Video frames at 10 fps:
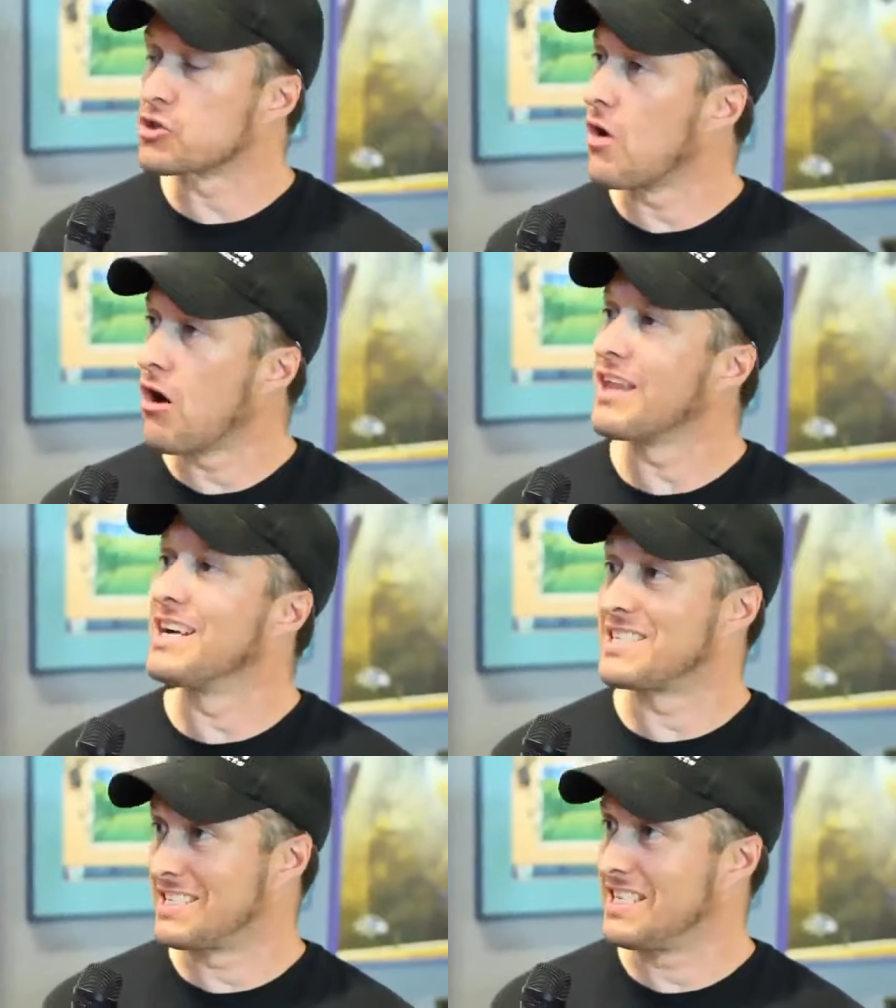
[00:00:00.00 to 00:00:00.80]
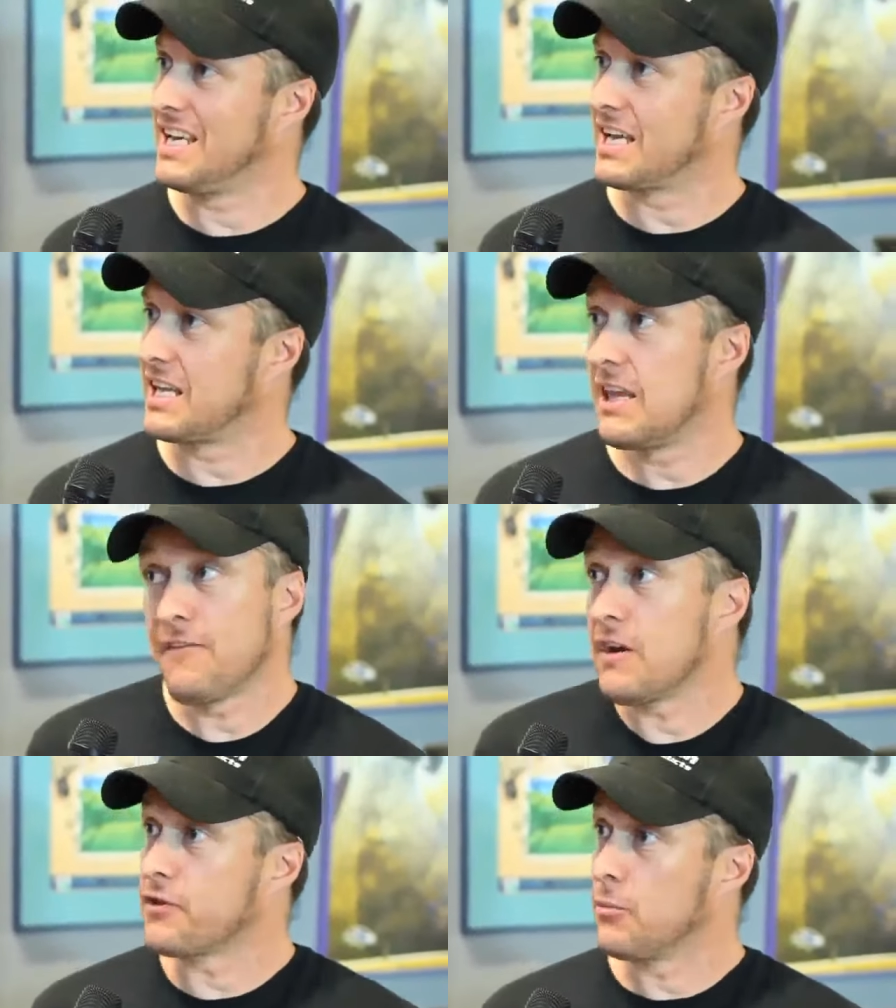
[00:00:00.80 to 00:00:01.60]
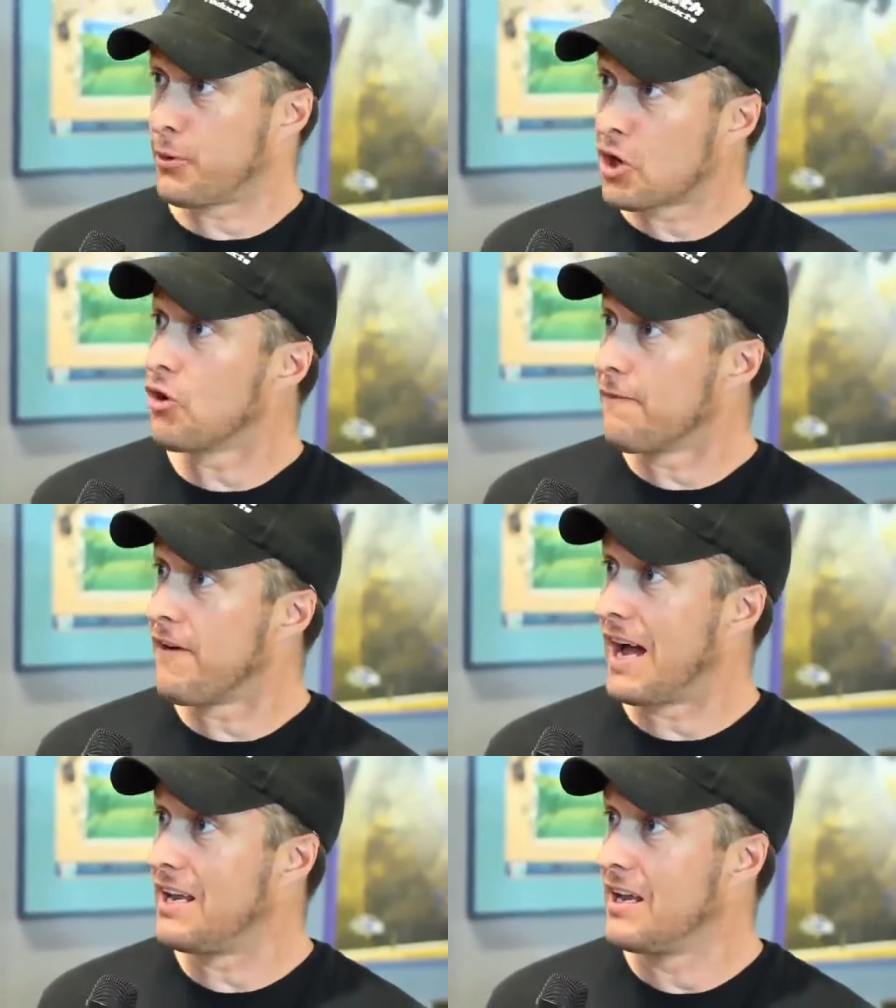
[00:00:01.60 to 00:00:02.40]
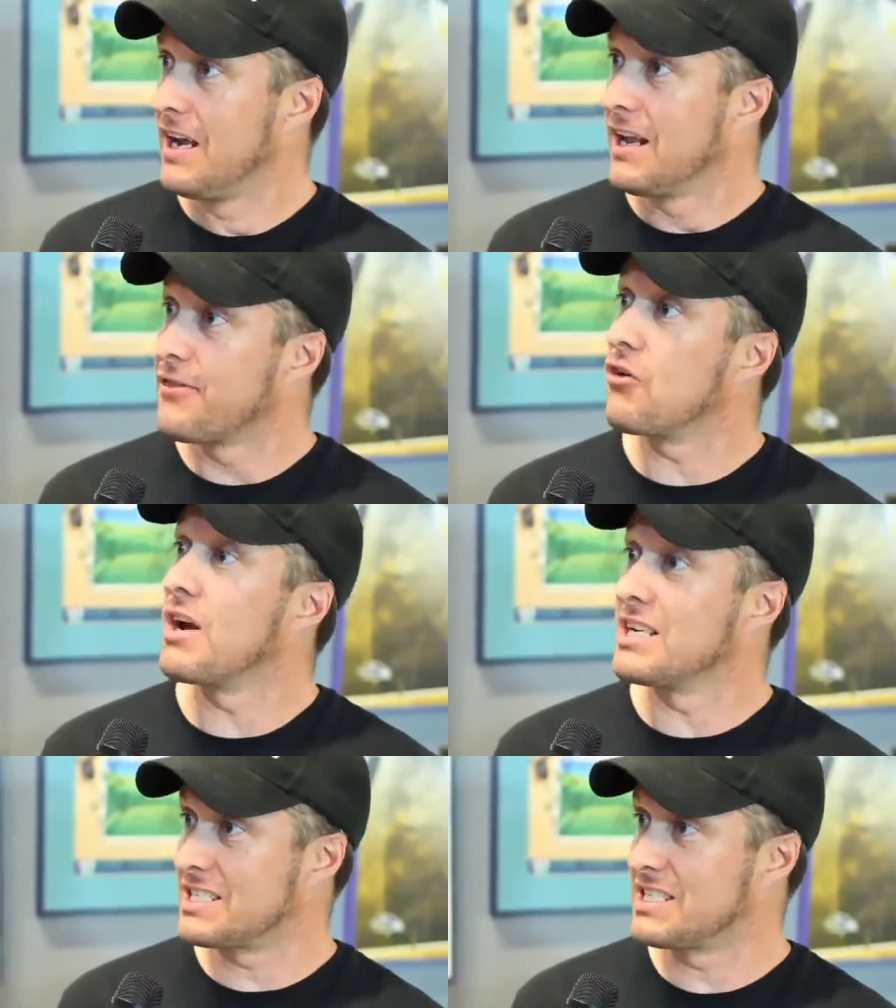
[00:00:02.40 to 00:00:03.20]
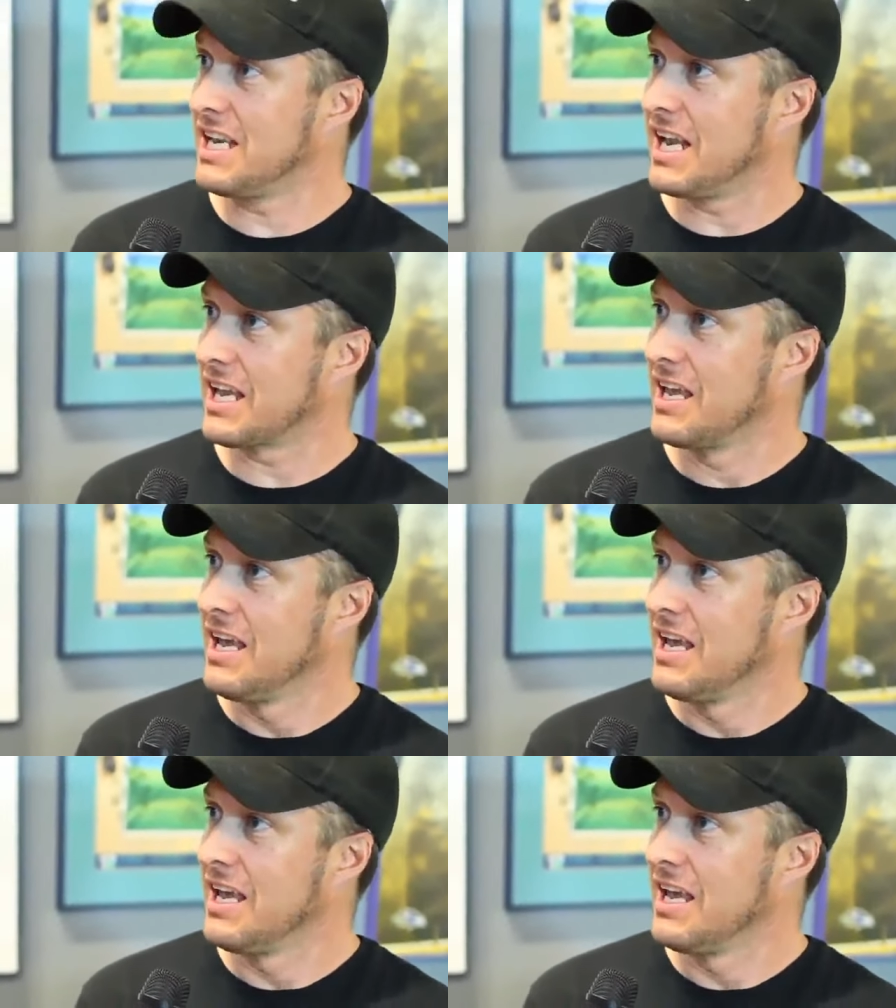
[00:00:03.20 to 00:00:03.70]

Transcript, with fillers: those are all acidic. Even if they're purified, they're acidic.